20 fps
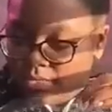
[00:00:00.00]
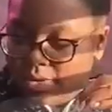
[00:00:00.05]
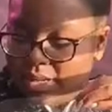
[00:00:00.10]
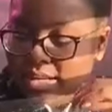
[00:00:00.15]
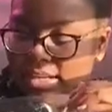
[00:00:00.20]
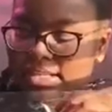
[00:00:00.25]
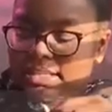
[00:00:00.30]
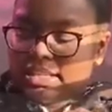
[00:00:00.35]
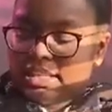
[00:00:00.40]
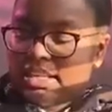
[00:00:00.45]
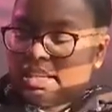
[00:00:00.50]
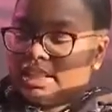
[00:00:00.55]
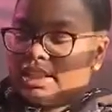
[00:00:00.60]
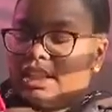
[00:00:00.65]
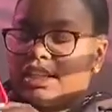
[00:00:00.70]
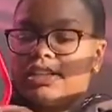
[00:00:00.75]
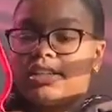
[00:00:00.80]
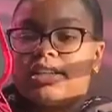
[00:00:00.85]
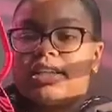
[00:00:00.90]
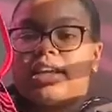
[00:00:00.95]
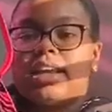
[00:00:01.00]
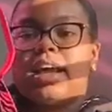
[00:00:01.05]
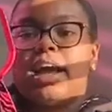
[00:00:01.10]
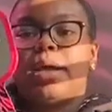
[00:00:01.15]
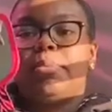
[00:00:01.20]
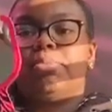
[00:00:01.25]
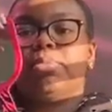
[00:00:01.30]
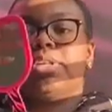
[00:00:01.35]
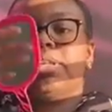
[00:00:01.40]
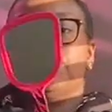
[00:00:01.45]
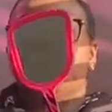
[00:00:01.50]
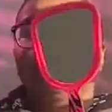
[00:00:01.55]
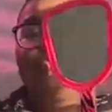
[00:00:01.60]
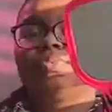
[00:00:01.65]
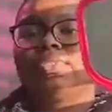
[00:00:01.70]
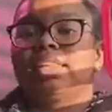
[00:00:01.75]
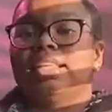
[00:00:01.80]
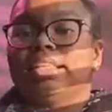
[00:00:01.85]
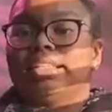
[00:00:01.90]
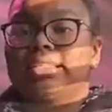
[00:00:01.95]
Next thing that she got me
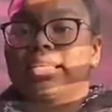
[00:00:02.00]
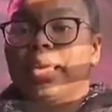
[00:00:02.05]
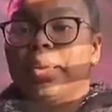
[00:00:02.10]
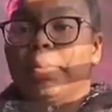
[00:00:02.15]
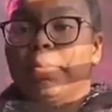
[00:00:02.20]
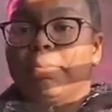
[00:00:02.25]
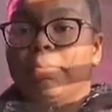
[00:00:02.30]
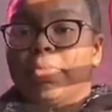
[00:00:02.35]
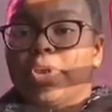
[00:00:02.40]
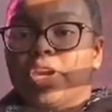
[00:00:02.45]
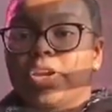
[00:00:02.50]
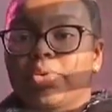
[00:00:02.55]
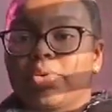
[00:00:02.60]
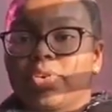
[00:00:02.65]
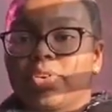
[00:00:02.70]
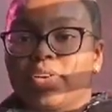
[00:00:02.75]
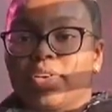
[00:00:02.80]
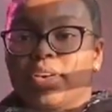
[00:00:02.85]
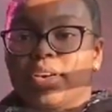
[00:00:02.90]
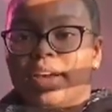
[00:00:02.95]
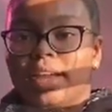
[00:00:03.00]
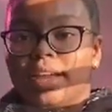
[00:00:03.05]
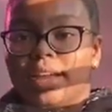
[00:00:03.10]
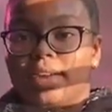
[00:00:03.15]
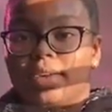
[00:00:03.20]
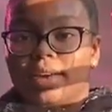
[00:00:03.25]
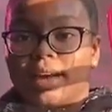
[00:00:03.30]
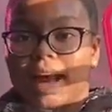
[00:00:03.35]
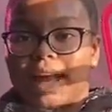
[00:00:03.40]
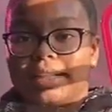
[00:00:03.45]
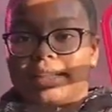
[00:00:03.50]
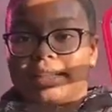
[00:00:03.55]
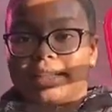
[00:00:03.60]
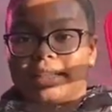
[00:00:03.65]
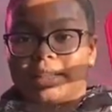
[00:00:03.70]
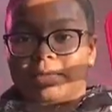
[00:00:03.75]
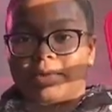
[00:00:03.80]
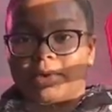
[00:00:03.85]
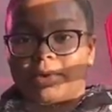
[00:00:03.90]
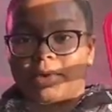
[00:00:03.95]
is a mirror. You guys can
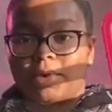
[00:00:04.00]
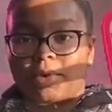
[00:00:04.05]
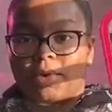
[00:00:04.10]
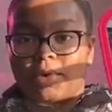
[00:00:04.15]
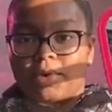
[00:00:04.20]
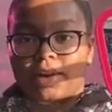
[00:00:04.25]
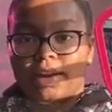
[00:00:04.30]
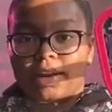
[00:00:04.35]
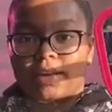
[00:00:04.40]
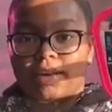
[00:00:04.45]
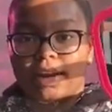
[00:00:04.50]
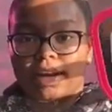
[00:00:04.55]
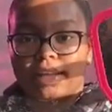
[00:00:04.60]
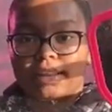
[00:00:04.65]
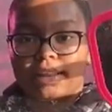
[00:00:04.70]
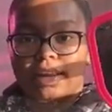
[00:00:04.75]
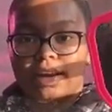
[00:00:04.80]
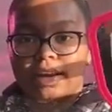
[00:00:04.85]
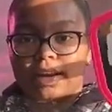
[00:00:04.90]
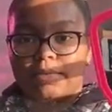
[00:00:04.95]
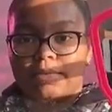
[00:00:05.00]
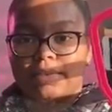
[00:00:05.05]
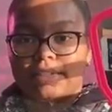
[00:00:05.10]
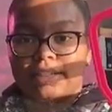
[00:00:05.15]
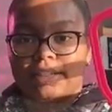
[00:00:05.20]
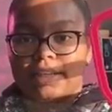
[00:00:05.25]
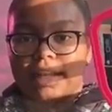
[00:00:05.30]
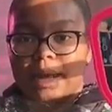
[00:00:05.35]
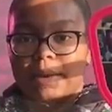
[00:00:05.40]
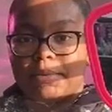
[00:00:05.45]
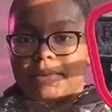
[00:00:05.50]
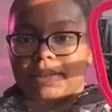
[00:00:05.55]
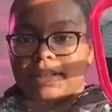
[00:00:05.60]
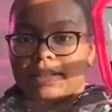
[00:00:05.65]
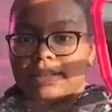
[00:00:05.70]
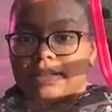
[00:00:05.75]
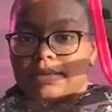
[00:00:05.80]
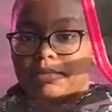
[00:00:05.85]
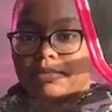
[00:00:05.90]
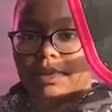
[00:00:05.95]
see the recording right there, but she got me
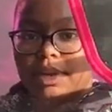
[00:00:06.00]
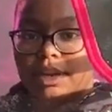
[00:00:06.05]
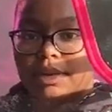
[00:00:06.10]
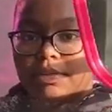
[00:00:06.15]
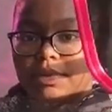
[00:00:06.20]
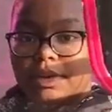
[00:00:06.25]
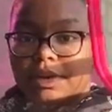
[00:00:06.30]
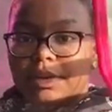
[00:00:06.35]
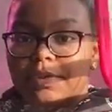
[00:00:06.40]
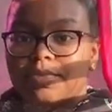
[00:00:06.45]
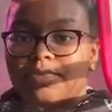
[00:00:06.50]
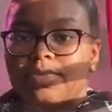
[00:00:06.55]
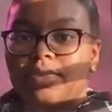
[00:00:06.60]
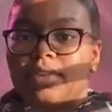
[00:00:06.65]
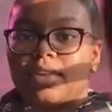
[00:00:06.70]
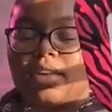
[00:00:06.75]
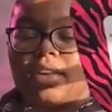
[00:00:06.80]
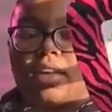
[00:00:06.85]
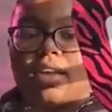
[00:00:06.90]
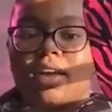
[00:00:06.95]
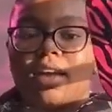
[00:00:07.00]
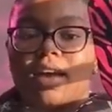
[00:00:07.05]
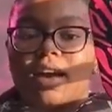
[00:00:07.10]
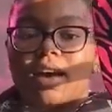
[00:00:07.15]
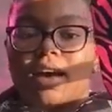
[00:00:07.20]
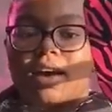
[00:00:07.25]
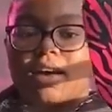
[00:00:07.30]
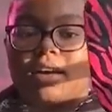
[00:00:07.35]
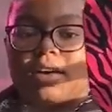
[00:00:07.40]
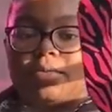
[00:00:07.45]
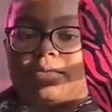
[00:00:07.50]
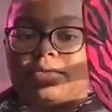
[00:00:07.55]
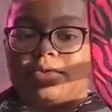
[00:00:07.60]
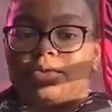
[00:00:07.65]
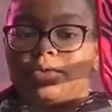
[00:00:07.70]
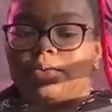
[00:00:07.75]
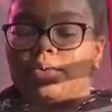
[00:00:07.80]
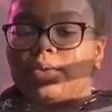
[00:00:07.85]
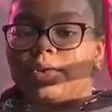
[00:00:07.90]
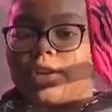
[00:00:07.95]
this mirror.
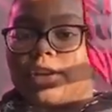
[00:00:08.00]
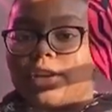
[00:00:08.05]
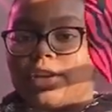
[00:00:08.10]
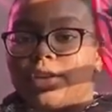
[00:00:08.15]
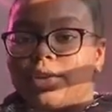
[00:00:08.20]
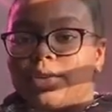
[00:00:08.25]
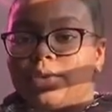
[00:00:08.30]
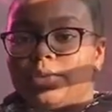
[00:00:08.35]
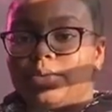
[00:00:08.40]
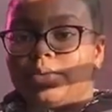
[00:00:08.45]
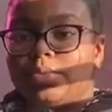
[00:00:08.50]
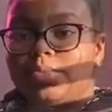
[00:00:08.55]
Super cute.